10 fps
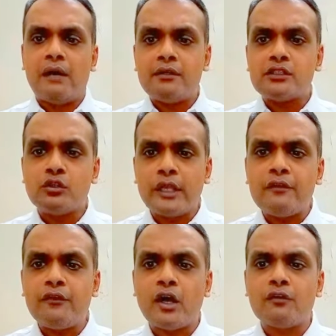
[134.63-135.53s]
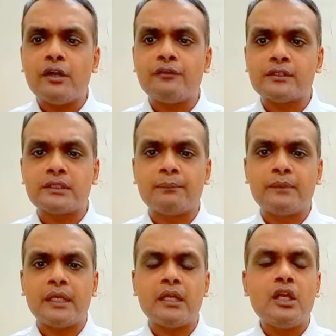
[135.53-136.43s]
I was looking forward for
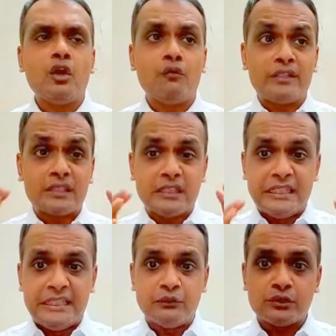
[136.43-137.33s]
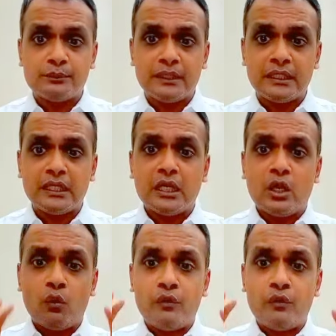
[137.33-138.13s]
something which leaves me